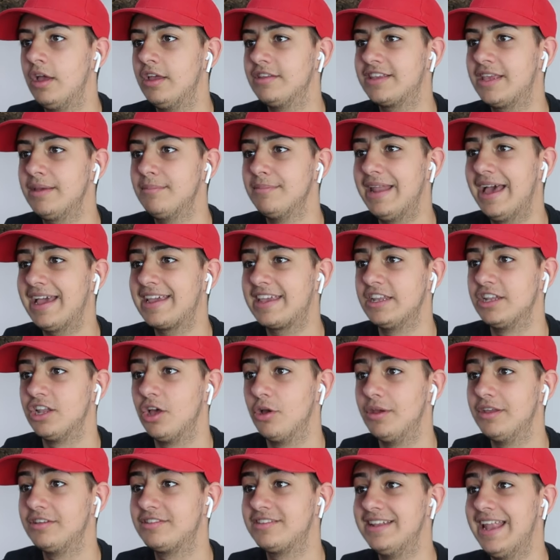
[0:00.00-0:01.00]
It's keep lagging
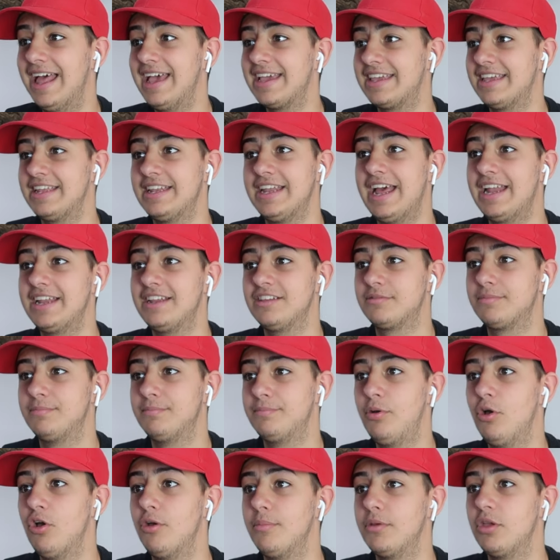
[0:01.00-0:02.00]
though. It's lagging and it's
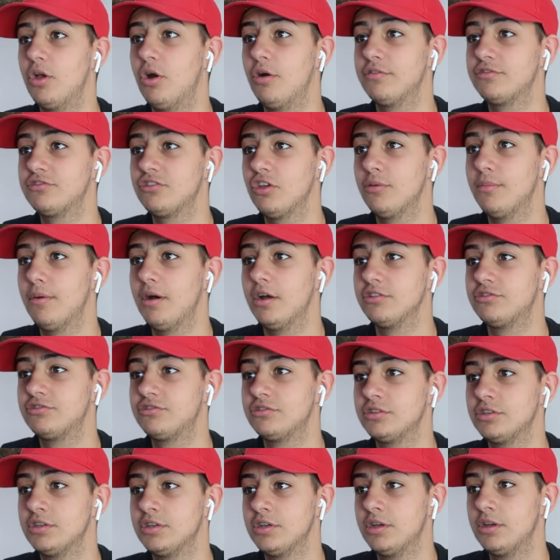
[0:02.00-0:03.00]
putting me off so
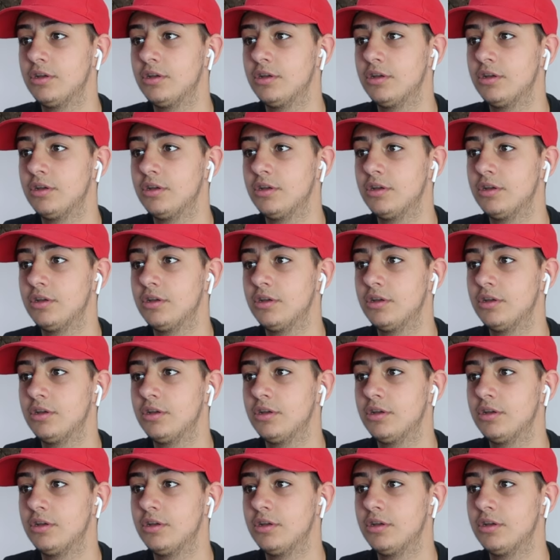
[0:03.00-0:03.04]
much.